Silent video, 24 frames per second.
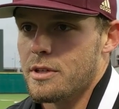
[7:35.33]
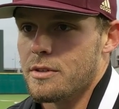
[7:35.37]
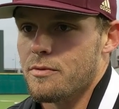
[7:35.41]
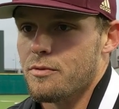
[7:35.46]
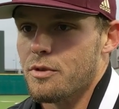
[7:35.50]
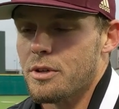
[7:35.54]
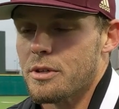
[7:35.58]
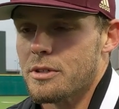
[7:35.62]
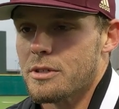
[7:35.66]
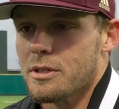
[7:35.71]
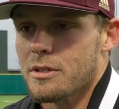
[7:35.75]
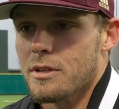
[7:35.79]
and it
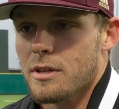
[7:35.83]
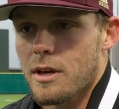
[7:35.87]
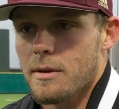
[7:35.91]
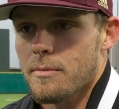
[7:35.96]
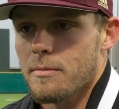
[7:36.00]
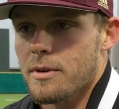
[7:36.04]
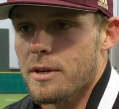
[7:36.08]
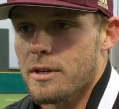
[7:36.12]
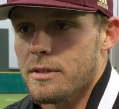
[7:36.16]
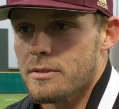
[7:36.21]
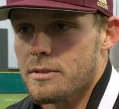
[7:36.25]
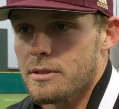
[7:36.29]
really turned the
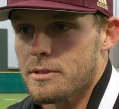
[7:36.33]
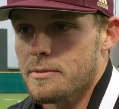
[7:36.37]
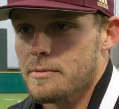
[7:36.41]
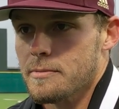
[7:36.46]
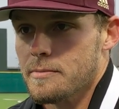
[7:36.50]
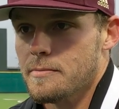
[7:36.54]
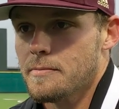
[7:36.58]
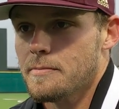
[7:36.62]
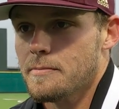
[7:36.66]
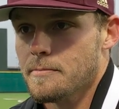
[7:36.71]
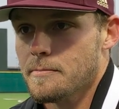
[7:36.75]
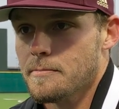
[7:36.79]
game around.
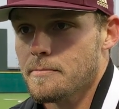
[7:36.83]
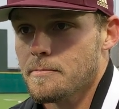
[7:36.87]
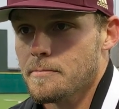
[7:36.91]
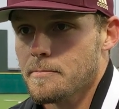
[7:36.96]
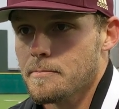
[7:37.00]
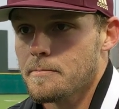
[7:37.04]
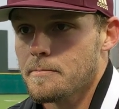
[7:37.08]
So.